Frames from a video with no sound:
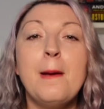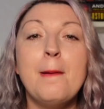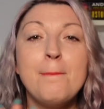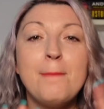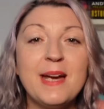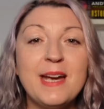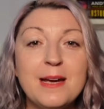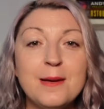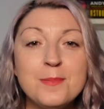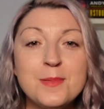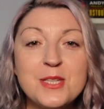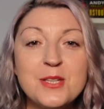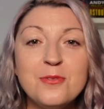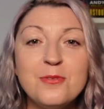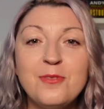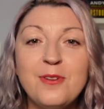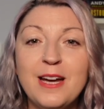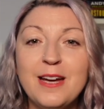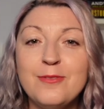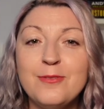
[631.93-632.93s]
By episode
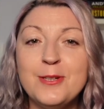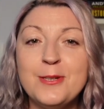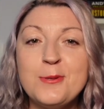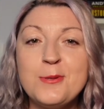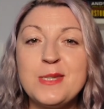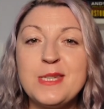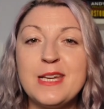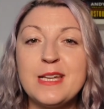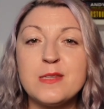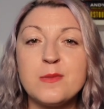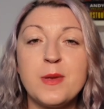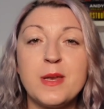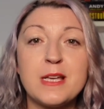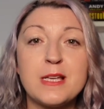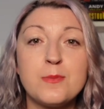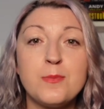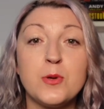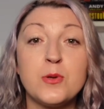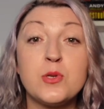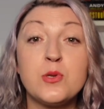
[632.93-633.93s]
5, Lucy has been
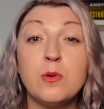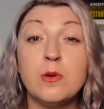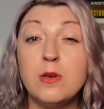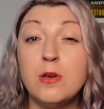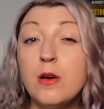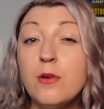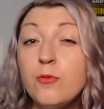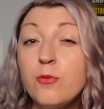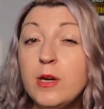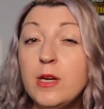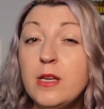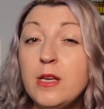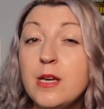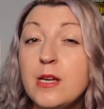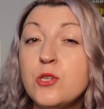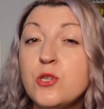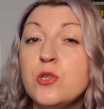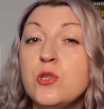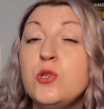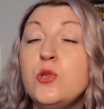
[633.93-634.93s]
exposed to enough
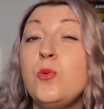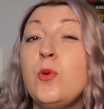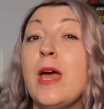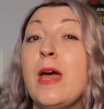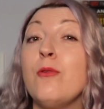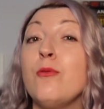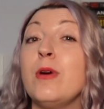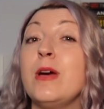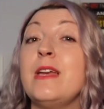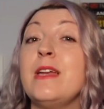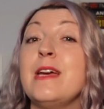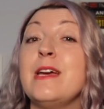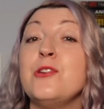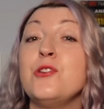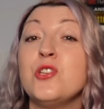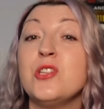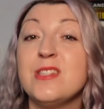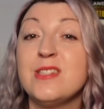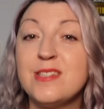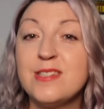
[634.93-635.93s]
radiation to get
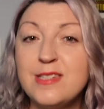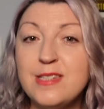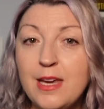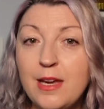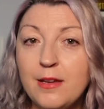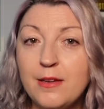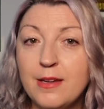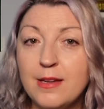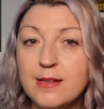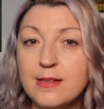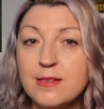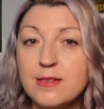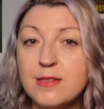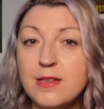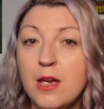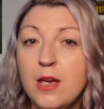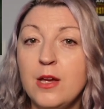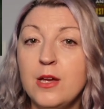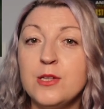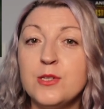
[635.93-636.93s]
radiation sickness.
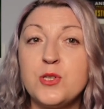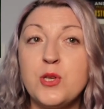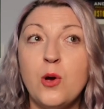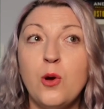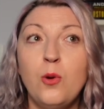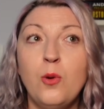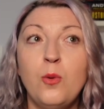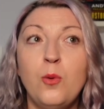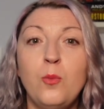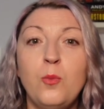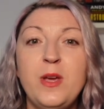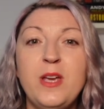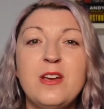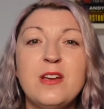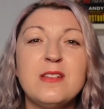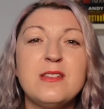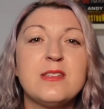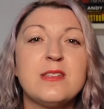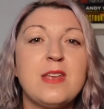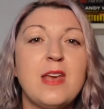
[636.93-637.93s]
So we
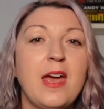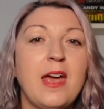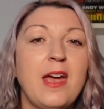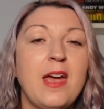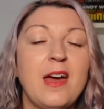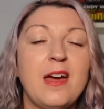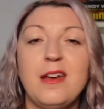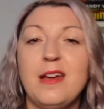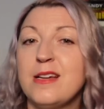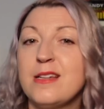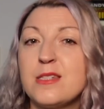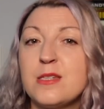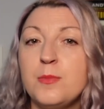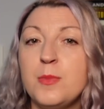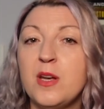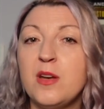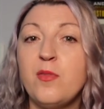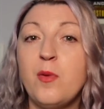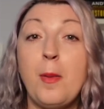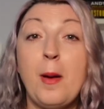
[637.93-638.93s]
could say an
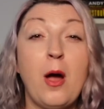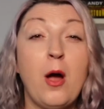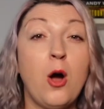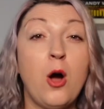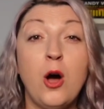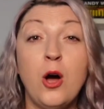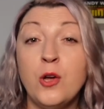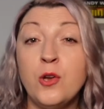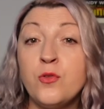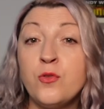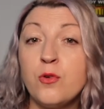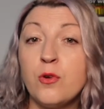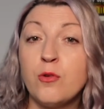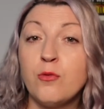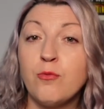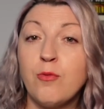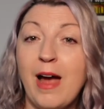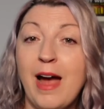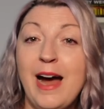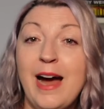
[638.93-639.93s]
estimate of about
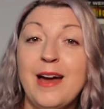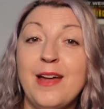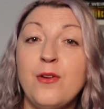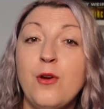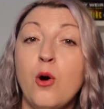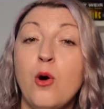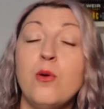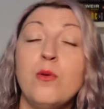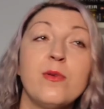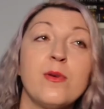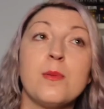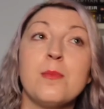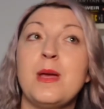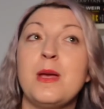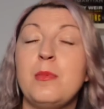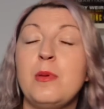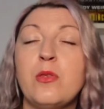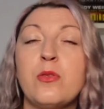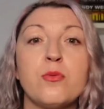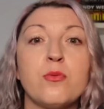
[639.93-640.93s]
100 rad over
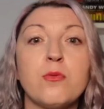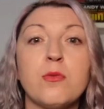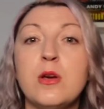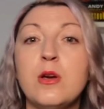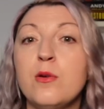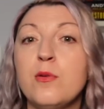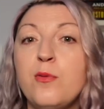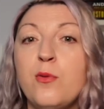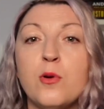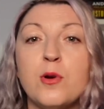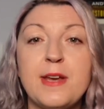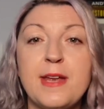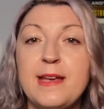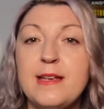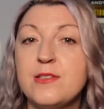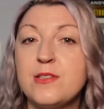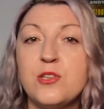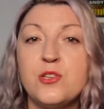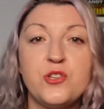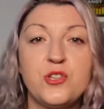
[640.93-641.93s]
maybe 3 or 4
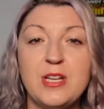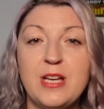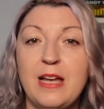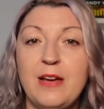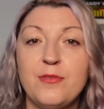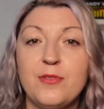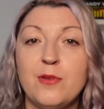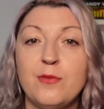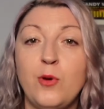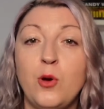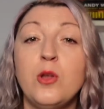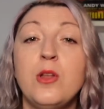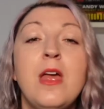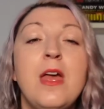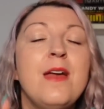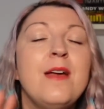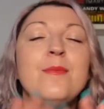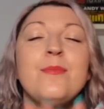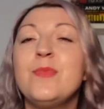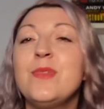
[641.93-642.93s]
days since she left the vault.
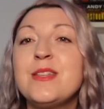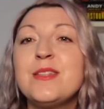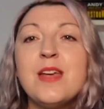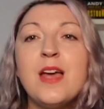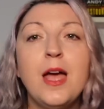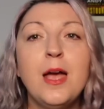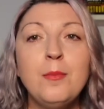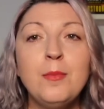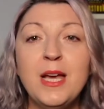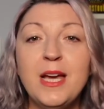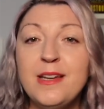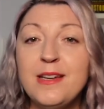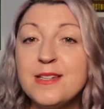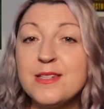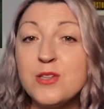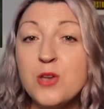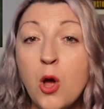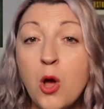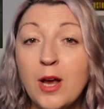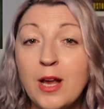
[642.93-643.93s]
The timeline
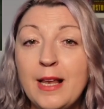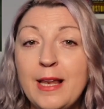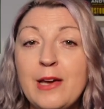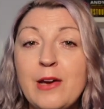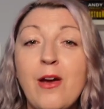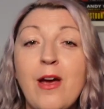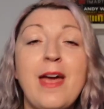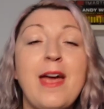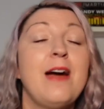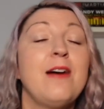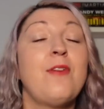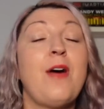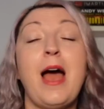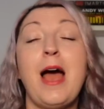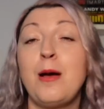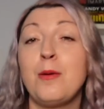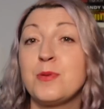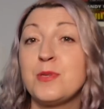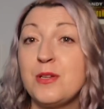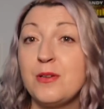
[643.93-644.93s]
is not clear, I have
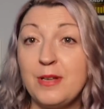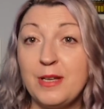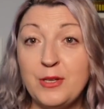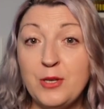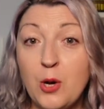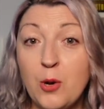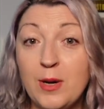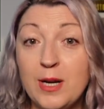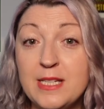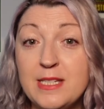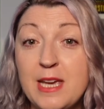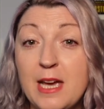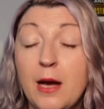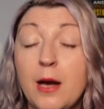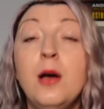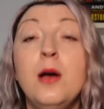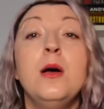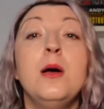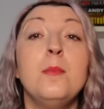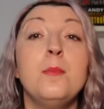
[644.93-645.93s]
absolutely no idea.
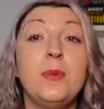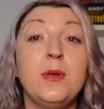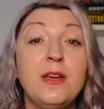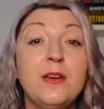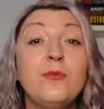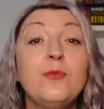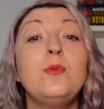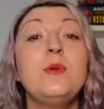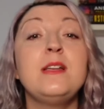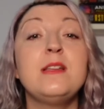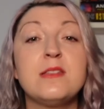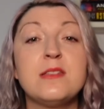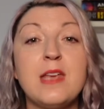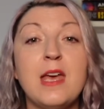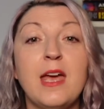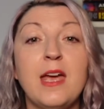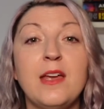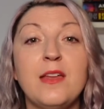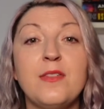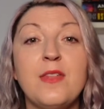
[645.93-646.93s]
But if we
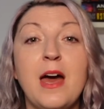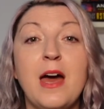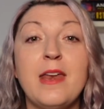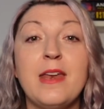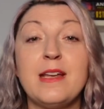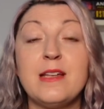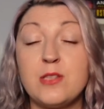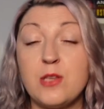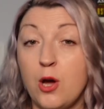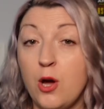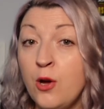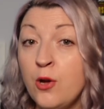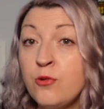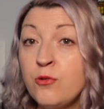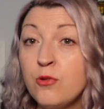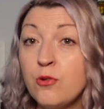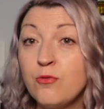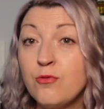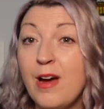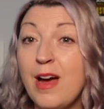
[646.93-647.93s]
say that it's
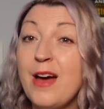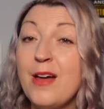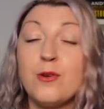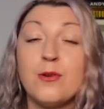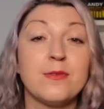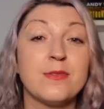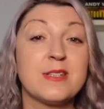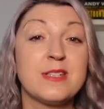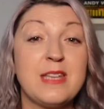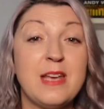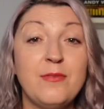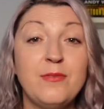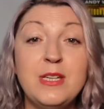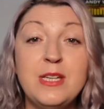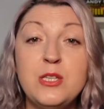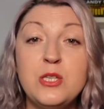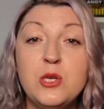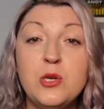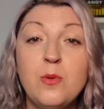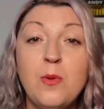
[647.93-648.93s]
100 rad over
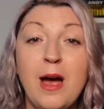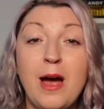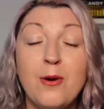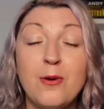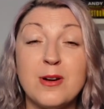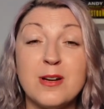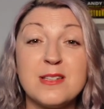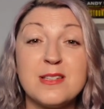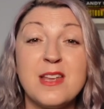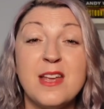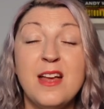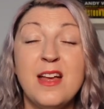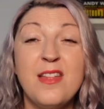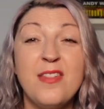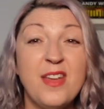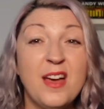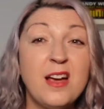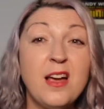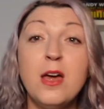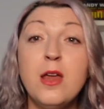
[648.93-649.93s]
72 hours,
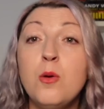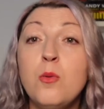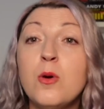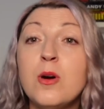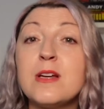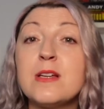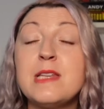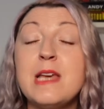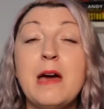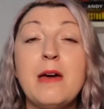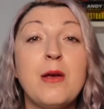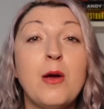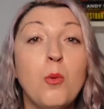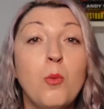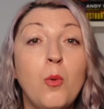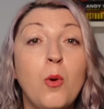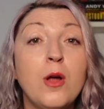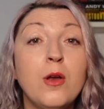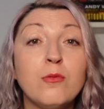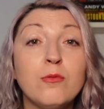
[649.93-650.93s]
that kind of works out at
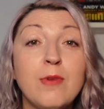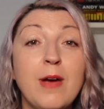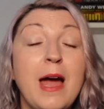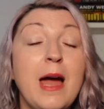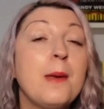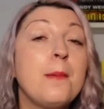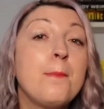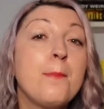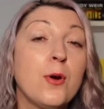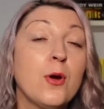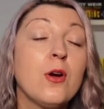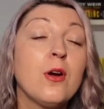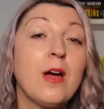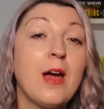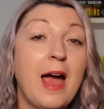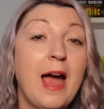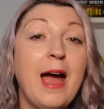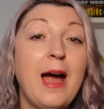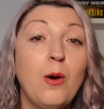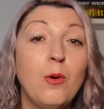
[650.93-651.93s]
1 rad per
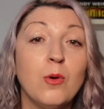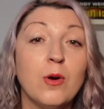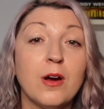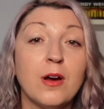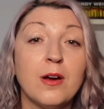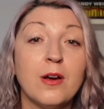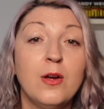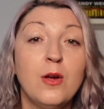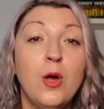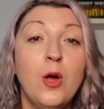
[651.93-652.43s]
hour.